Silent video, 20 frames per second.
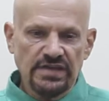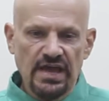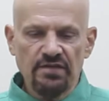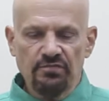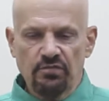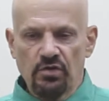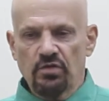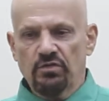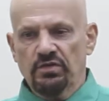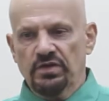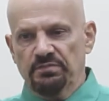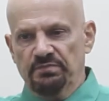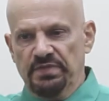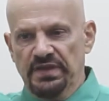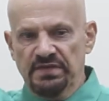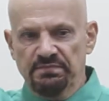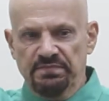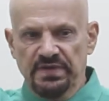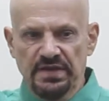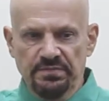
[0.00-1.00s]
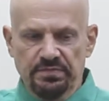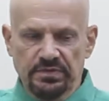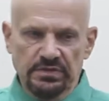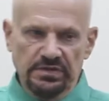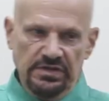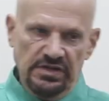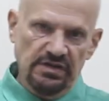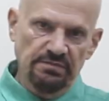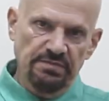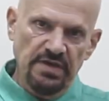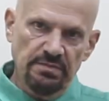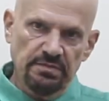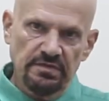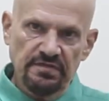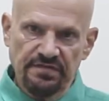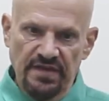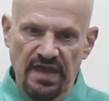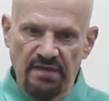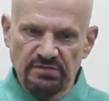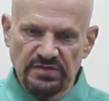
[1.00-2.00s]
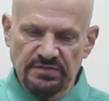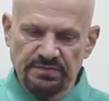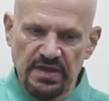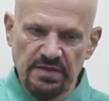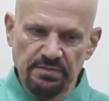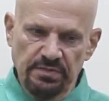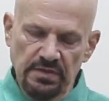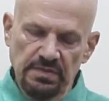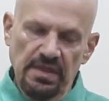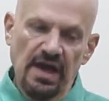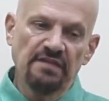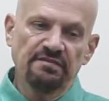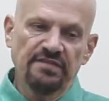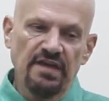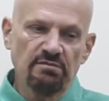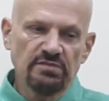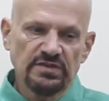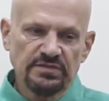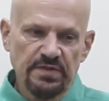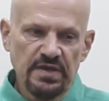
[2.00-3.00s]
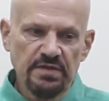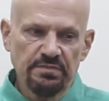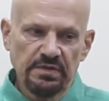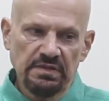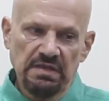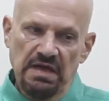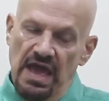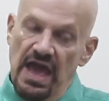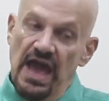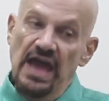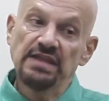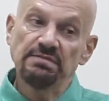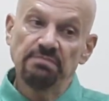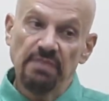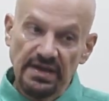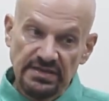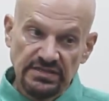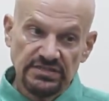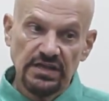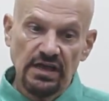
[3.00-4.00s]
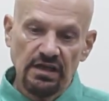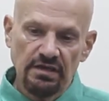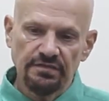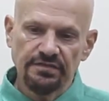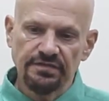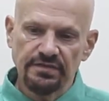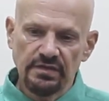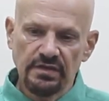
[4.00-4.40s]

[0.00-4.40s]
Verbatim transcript: I've worked with big people, little people, famous people, not famous people, and myself.